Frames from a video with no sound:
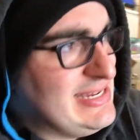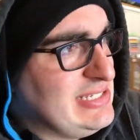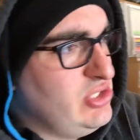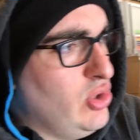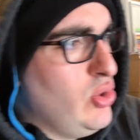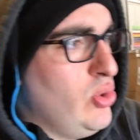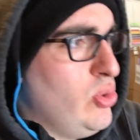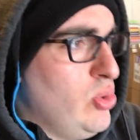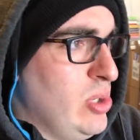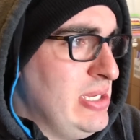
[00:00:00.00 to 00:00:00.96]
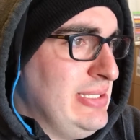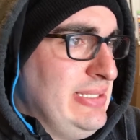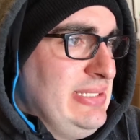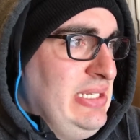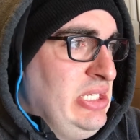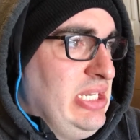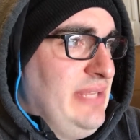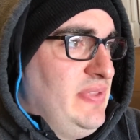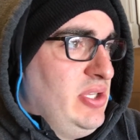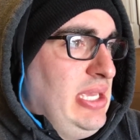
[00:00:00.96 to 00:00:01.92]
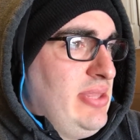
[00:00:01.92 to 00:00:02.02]
so I'm gonna have
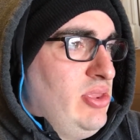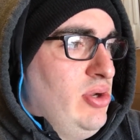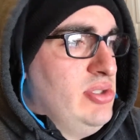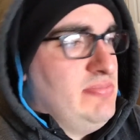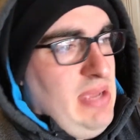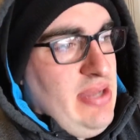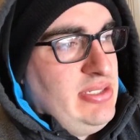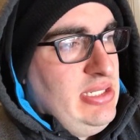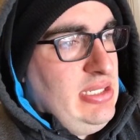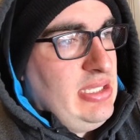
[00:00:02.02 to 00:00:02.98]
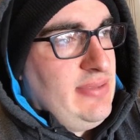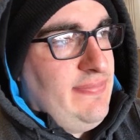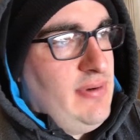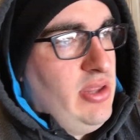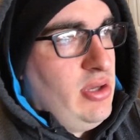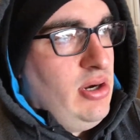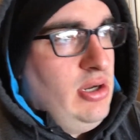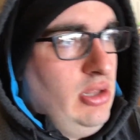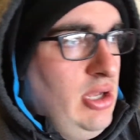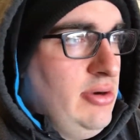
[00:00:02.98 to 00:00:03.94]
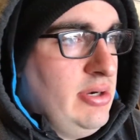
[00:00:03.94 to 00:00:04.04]
to get those mounted, get the front of the car
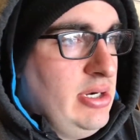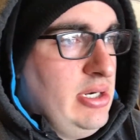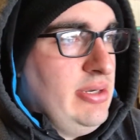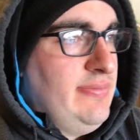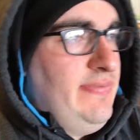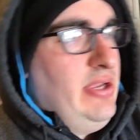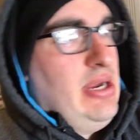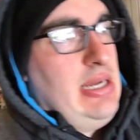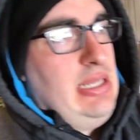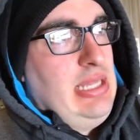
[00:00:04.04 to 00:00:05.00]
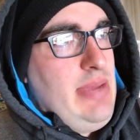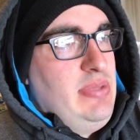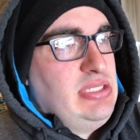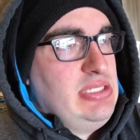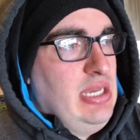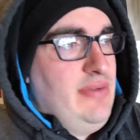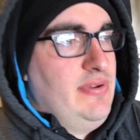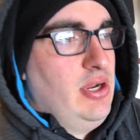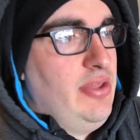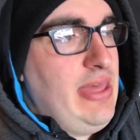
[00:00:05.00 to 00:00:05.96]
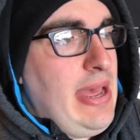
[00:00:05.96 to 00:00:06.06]
lowered, and figure out alignment stuff
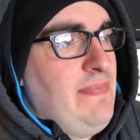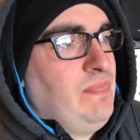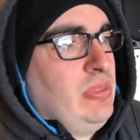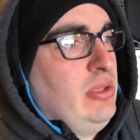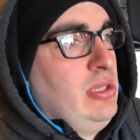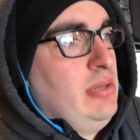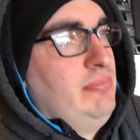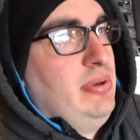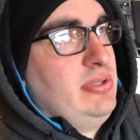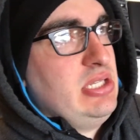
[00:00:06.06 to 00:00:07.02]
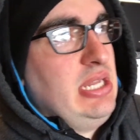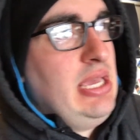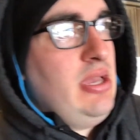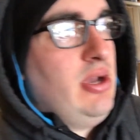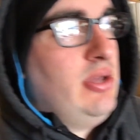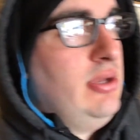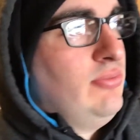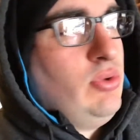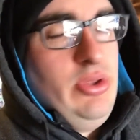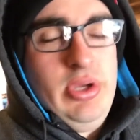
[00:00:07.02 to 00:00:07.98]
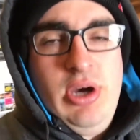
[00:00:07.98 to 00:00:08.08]
and all that. But today I'm gonna
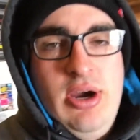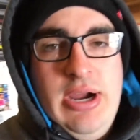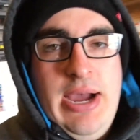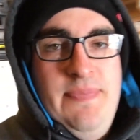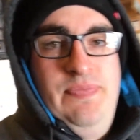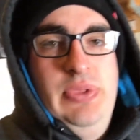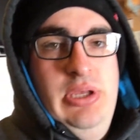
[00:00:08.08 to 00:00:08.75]
roll the car out.